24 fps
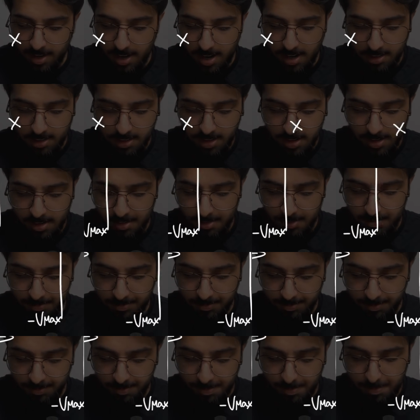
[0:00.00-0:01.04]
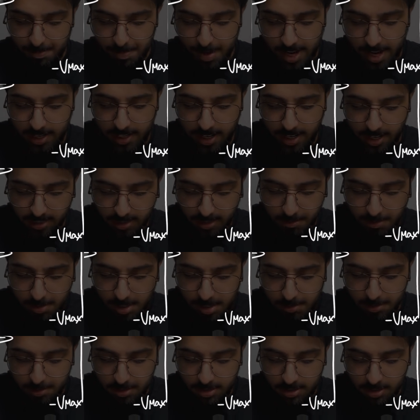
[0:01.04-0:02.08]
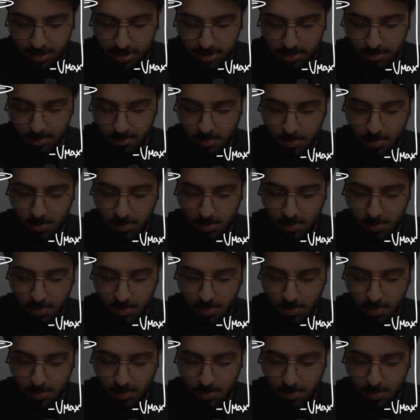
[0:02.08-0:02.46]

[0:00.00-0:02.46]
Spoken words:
and then back at the mean position